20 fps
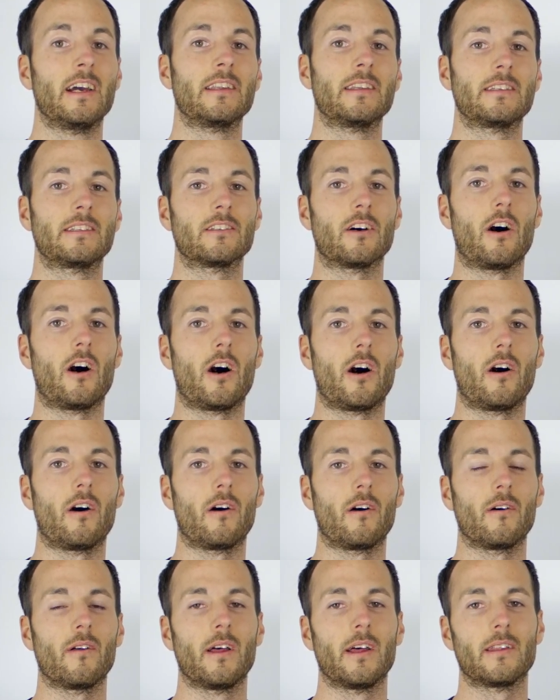This is
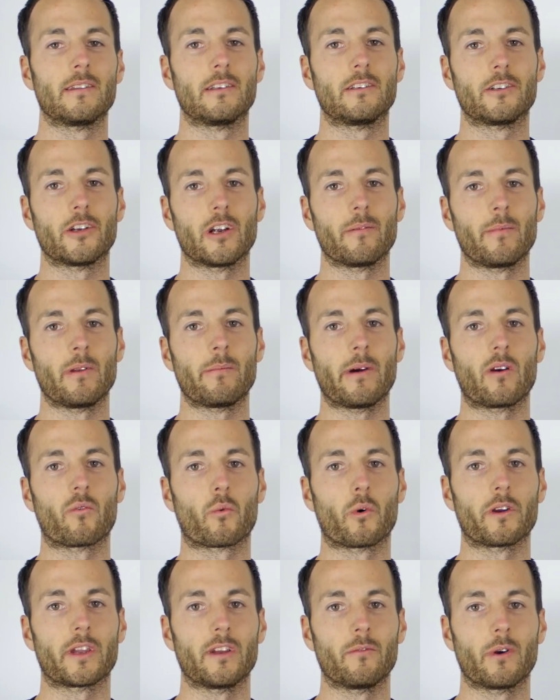all determined by
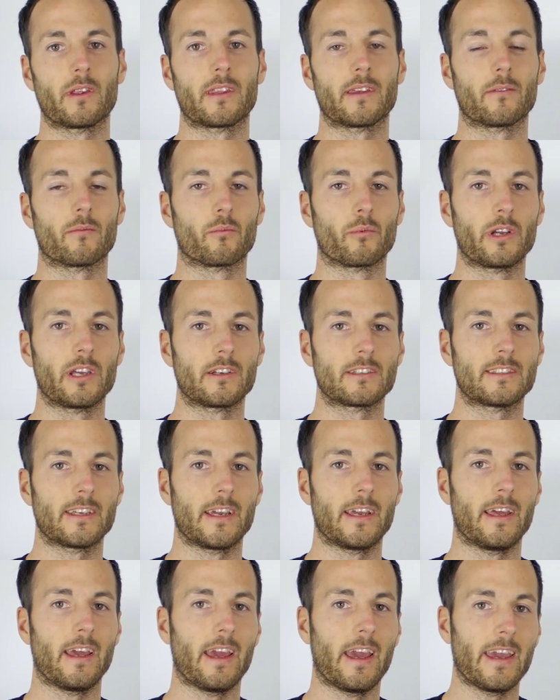working with a real
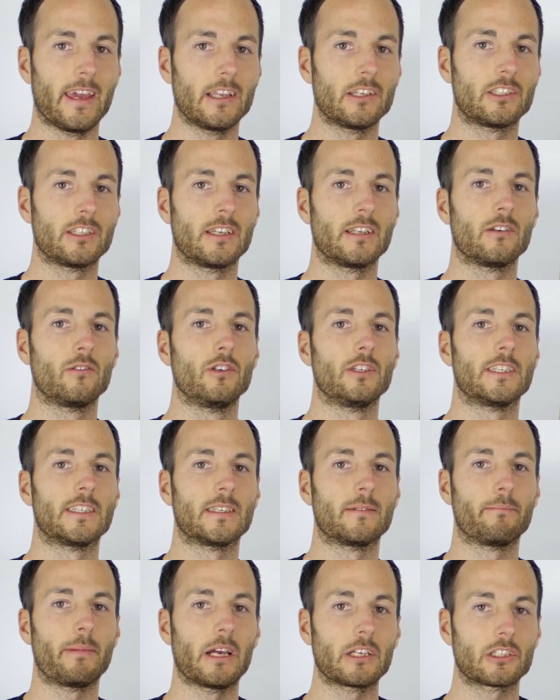estate agent who
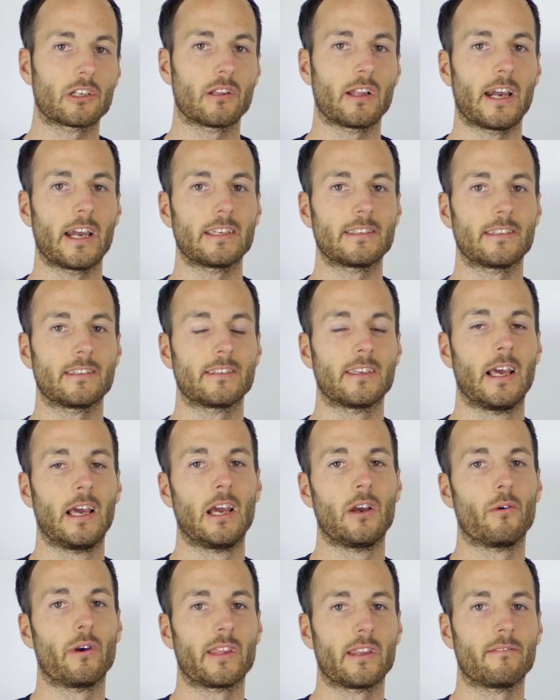specializes
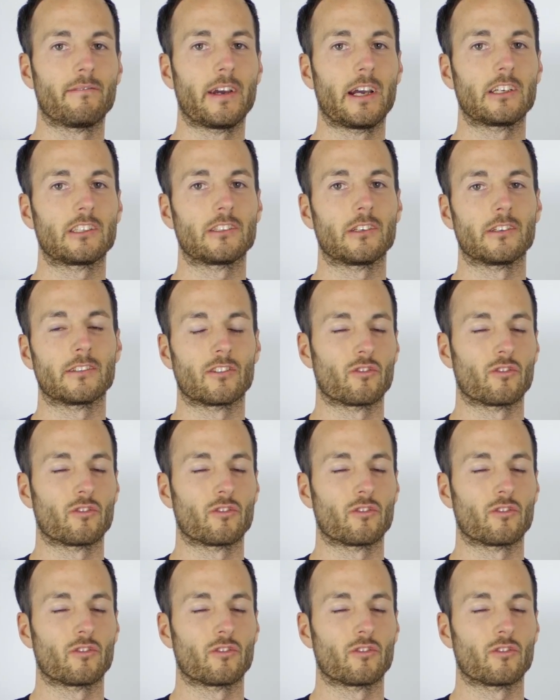with investors.